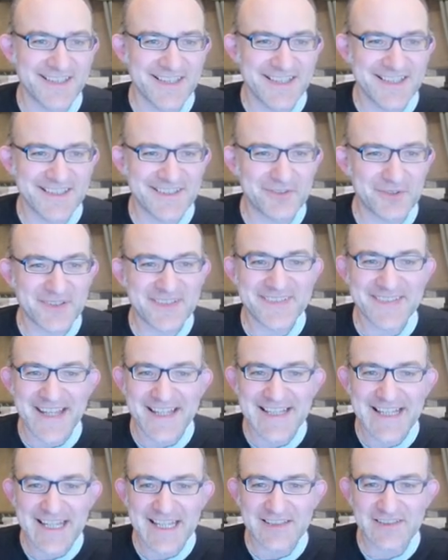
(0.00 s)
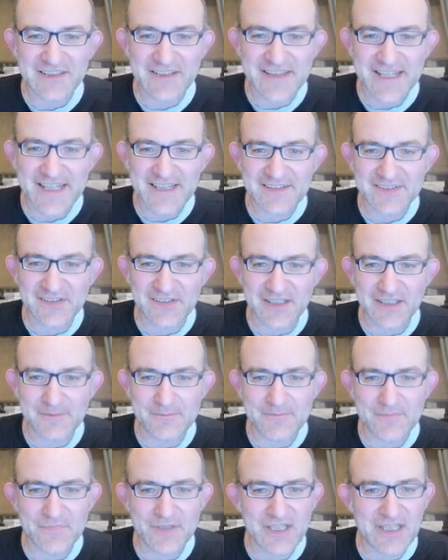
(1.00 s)
sort of settling into these
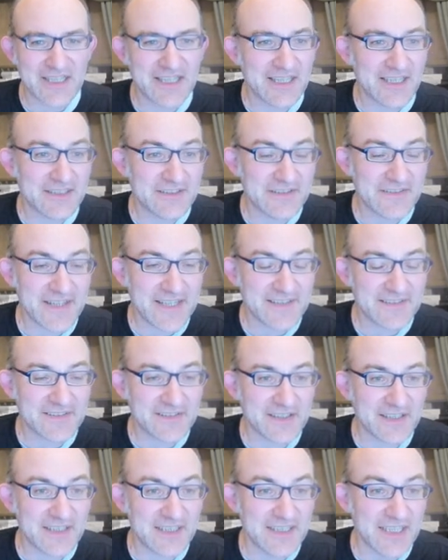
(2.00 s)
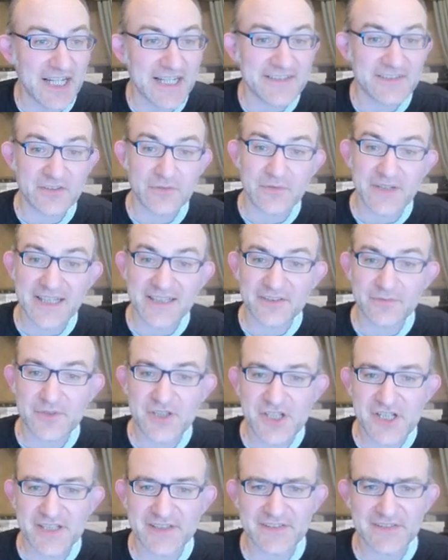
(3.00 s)
light squares,
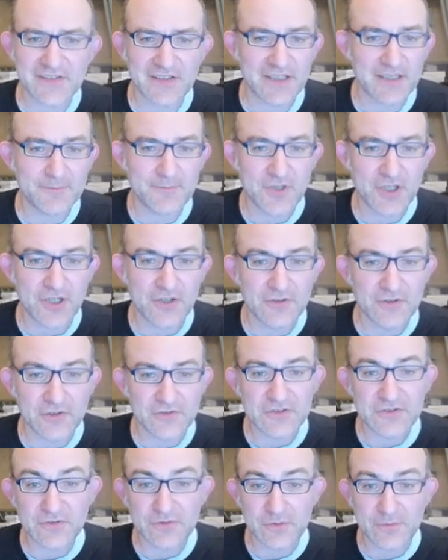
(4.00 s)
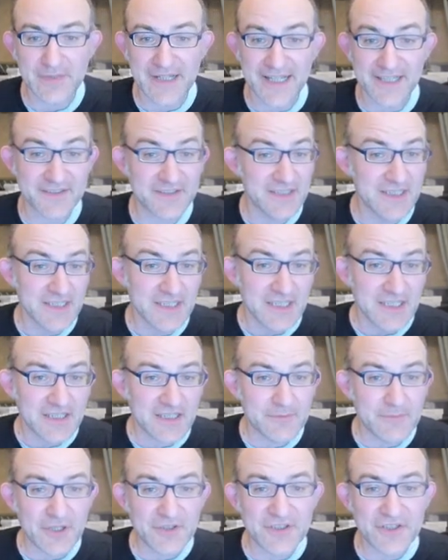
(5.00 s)
which is not at all bad.
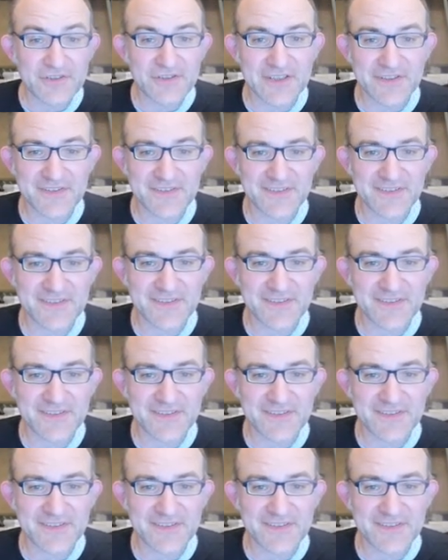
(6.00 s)
Komodo doesn't see